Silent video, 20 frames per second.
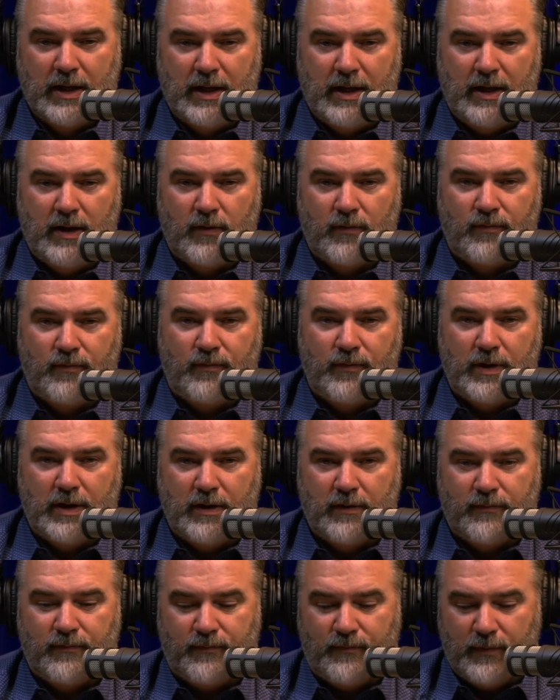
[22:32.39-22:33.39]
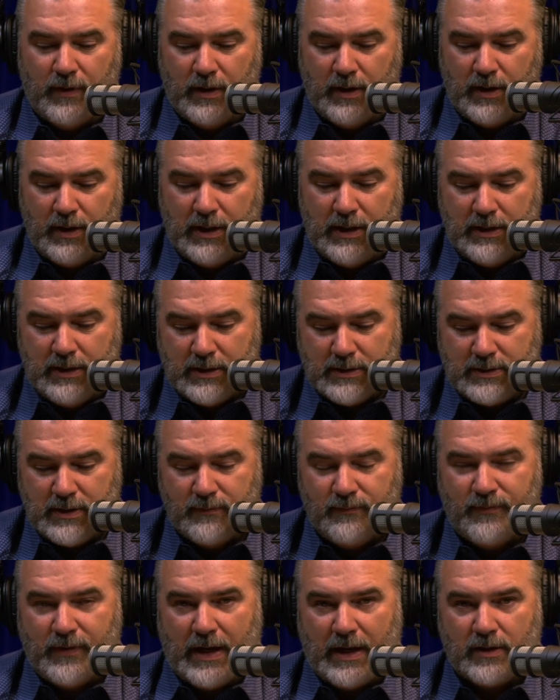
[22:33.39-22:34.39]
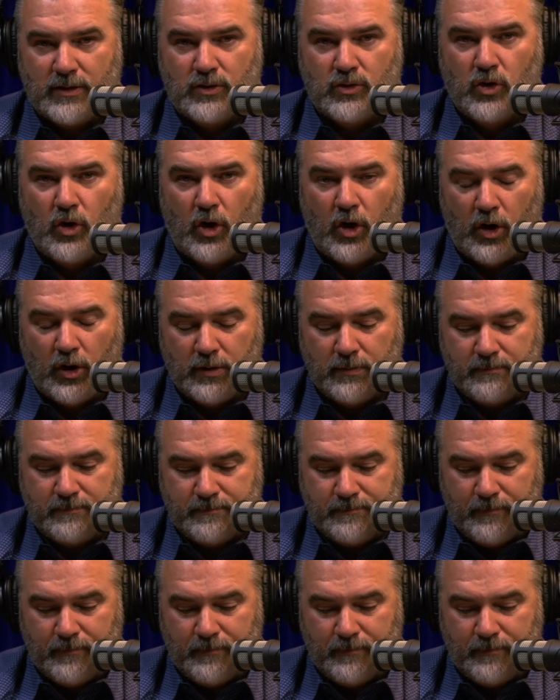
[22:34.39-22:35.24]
If he is in fact gone,